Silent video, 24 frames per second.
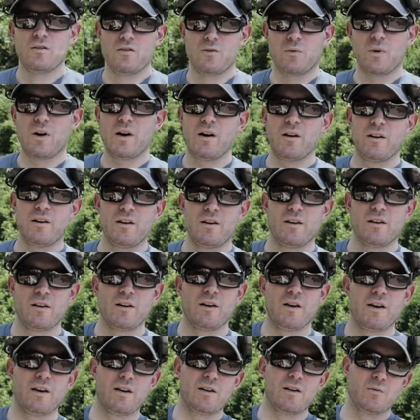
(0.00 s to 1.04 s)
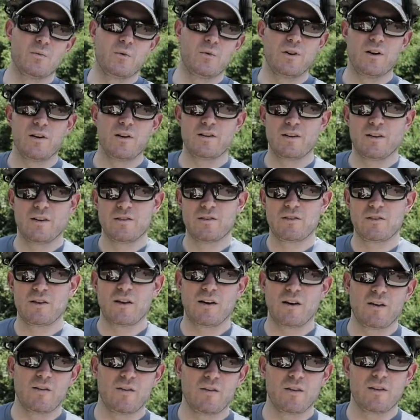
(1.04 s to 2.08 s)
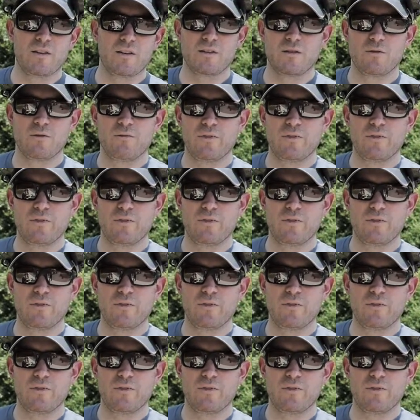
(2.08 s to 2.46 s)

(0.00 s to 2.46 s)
So we're out here and we are testing out this